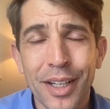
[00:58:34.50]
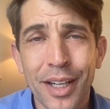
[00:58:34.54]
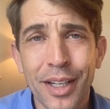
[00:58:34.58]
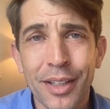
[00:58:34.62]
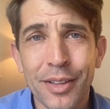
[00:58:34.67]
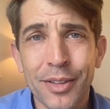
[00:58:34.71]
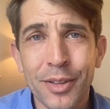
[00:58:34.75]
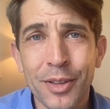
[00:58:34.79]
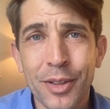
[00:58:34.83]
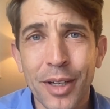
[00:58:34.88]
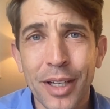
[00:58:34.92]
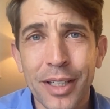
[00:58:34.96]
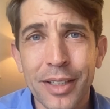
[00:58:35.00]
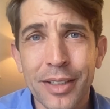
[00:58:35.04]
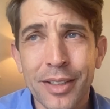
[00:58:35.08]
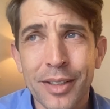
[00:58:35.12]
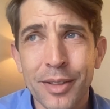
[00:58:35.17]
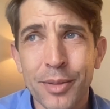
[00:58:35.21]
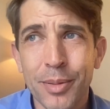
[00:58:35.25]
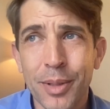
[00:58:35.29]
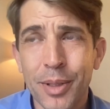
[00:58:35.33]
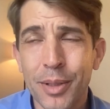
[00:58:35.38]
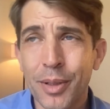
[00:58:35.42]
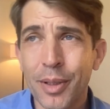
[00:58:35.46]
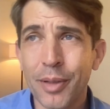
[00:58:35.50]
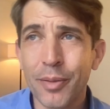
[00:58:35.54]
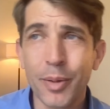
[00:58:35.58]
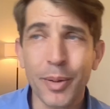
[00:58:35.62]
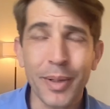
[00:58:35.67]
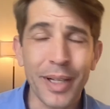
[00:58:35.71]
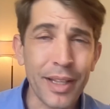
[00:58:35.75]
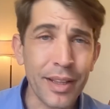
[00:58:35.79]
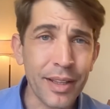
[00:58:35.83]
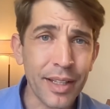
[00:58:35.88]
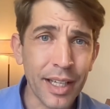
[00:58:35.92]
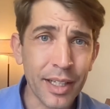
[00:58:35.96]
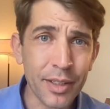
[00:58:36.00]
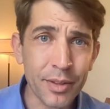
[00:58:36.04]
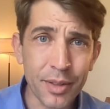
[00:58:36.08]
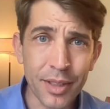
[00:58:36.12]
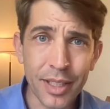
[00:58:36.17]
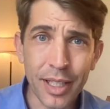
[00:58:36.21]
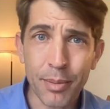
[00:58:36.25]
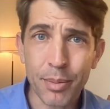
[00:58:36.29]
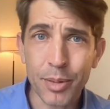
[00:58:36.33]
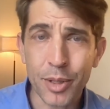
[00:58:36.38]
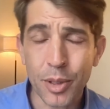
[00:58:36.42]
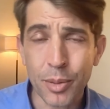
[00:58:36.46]
It's great to speak to you, everybody. Thanks for
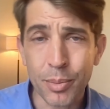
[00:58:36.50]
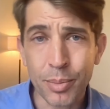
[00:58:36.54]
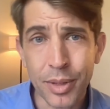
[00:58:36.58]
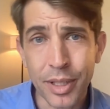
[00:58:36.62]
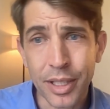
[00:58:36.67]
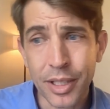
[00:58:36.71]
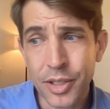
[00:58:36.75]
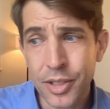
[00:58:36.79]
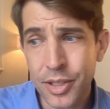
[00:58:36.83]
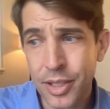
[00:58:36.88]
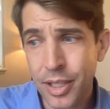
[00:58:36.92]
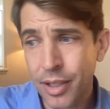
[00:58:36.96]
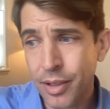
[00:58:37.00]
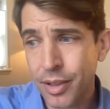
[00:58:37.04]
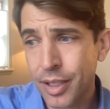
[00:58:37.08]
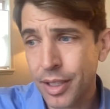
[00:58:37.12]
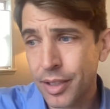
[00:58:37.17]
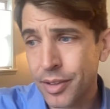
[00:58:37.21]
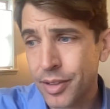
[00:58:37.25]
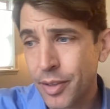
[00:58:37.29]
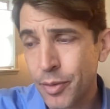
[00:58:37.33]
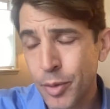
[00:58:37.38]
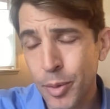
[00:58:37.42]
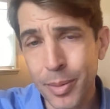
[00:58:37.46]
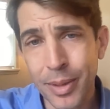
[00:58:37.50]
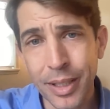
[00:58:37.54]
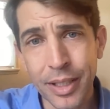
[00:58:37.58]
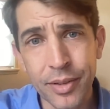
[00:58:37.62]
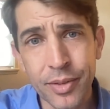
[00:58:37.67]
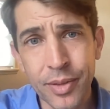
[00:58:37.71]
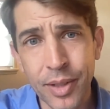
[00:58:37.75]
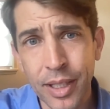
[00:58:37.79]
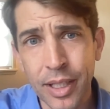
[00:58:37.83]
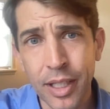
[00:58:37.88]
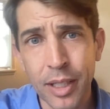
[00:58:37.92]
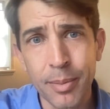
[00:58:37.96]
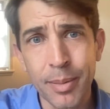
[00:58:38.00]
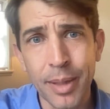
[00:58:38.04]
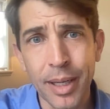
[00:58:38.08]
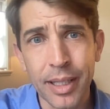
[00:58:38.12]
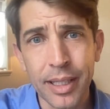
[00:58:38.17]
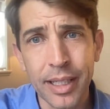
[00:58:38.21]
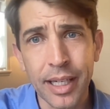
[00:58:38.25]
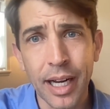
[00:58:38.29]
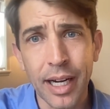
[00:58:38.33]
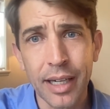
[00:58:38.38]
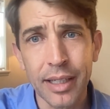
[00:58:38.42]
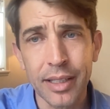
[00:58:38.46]
the episode. Please share this. Everybody's thinking
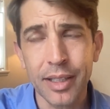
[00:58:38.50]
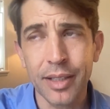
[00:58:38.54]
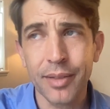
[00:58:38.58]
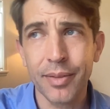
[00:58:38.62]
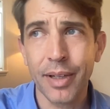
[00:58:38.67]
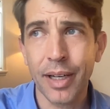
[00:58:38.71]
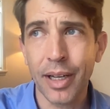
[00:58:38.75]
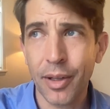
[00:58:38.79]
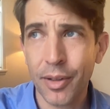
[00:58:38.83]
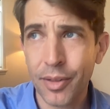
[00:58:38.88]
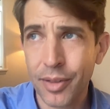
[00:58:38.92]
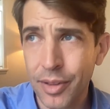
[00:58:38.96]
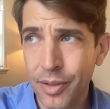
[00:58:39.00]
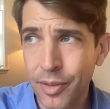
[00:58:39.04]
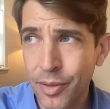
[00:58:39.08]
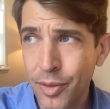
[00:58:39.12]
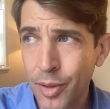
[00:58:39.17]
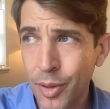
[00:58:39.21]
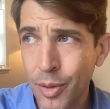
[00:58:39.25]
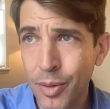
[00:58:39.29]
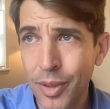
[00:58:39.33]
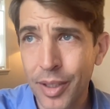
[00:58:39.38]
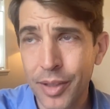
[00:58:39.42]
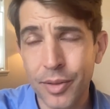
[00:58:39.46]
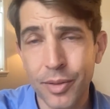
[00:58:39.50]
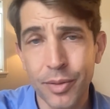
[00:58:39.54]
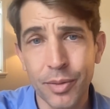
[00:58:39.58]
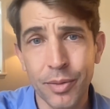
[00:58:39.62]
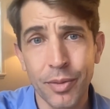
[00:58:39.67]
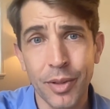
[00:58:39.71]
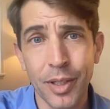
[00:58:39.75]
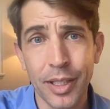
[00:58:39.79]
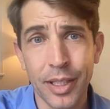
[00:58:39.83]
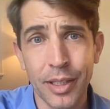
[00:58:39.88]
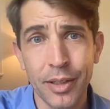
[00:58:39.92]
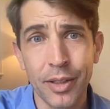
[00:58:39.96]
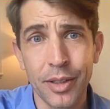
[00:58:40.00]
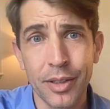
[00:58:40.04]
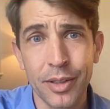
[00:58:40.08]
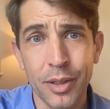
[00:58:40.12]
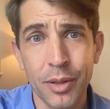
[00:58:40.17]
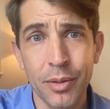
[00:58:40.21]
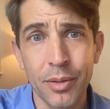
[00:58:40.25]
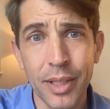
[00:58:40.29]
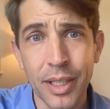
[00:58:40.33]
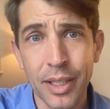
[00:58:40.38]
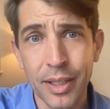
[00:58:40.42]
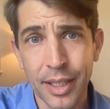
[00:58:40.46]
about cognitive health. And so let's really look
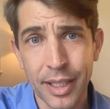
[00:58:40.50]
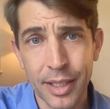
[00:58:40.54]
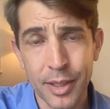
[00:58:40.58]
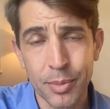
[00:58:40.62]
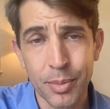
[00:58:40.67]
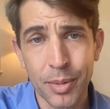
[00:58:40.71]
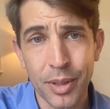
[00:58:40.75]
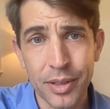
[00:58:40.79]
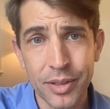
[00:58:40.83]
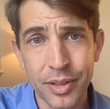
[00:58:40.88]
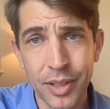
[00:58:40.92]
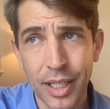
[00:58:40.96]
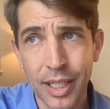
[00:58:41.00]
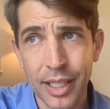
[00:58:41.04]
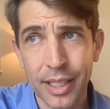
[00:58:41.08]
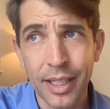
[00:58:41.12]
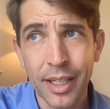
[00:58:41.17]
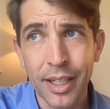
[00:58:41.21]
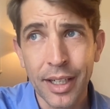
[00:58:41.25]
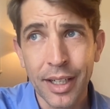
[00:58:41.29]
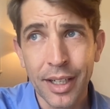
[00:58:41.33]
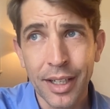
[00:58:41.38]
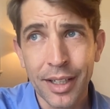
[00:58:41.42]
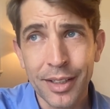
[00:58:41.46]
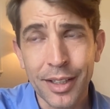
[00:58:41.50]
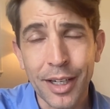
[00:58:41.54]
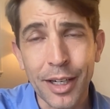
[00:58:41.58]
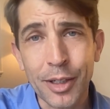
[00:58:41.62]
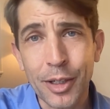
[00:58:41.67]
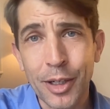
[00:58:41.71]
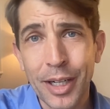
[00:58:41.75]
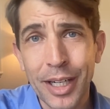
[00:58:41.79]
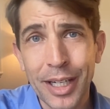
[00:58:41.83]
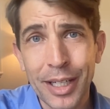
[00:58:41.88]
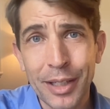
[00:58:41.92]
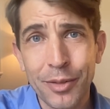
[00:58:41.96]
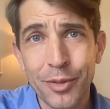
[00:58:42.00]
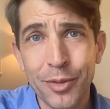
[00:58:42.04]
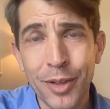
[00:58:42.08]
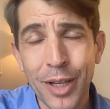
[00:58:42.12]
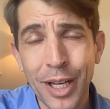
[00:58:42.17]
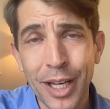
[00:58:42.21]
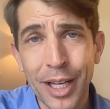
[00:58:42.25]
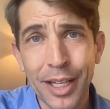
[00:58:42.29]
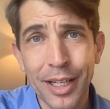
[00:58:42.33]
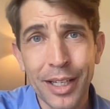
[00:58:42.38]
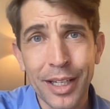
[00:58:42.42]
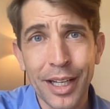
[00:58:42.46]
to real experts like Dr. Annie
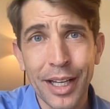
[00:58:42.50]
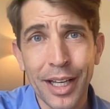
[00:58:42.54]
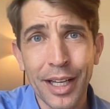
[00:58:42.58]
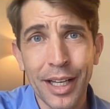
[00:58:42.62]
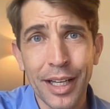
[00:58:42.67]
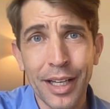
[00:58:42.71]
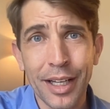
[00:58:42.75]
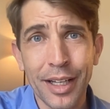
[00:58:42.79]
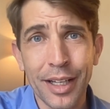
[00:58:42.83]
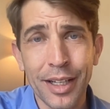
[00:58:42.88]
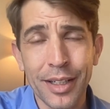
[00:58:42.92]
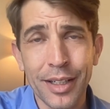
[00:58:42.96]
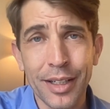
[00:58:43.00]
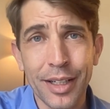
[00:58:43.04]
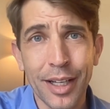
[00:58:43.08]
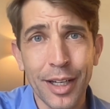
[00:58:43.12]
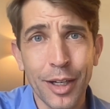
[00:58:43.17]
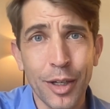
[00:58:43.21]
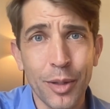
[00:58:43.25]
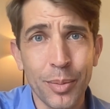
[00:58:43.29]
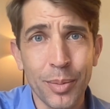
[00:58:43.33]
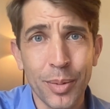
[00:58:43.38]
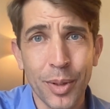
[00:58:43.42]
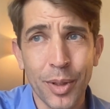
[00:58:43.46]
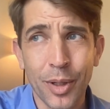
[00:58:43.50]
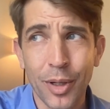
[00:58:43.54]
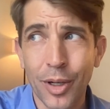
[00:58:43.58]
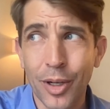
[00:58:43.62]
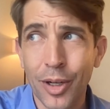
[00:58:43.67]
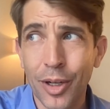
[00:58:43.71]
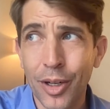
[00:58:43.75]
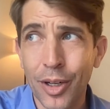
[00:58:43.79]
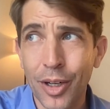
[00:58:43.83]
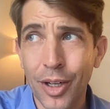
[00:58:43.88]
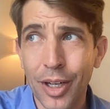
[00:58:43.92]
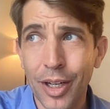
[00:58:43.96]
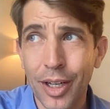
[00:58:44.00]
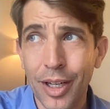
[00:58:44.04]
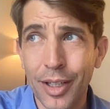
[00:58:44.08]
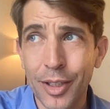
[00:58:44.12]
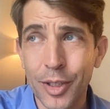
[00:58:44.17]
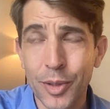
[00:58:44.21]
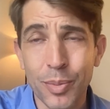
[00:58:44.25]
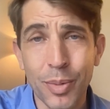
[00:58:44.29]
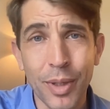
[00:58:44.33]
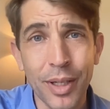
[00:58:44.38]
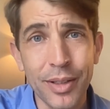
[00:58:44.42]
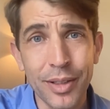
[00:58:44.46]
Fenn and help her
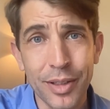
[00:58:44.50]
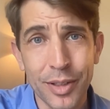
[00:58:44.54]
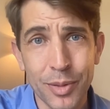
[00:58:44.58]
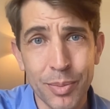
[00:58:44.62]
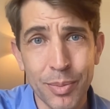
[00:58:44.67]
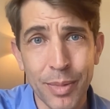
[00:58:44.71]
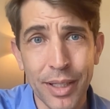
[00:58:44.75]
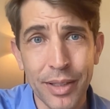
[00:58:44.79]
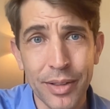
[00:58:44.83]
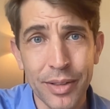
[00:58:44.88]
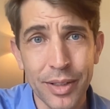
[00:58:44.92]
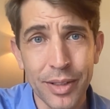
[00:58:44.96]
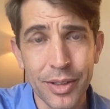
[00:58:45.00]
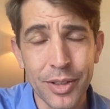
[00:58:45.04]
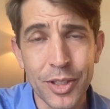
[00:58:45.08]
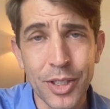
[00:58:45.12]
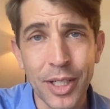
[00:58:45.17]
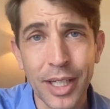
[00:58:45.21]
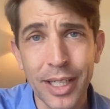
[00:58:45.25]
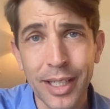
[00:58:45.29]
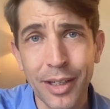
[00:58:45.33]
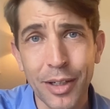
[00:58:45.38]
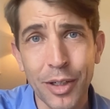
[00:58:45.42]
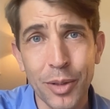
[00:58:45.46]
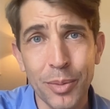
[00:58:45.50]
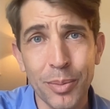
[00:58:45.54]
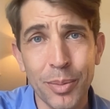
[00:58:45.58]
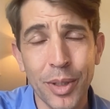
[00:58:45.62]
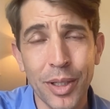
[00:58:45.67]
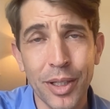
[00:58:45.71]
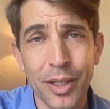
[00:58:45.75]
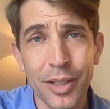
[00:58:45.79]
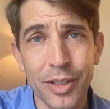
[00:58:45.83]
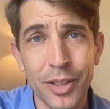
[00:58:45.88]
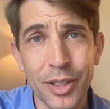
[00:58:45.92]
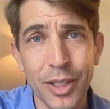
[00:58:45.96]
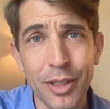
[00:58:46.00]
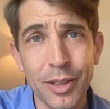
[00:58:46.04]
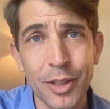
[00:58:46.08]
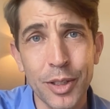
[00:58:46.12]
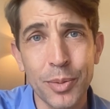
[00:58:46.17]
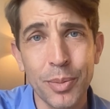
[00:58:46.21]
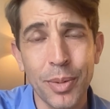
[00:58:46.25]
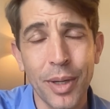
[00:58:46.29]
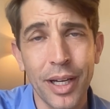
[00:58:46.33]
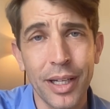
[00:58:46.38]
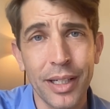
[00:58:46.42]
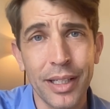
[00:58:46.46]
spread this message. Check out her book, share this
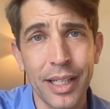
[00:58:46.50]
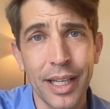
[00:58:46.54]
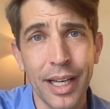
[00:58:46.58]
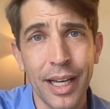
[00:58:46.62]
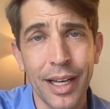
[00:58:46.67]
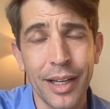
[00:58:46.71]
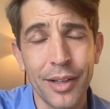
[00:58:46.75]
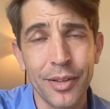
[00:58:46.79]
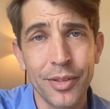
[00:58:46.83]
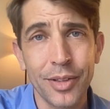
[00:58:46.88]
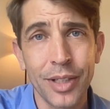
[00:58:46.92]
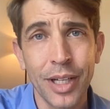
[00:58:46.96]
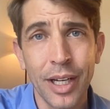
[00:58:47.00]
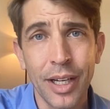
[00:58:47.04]
podcast.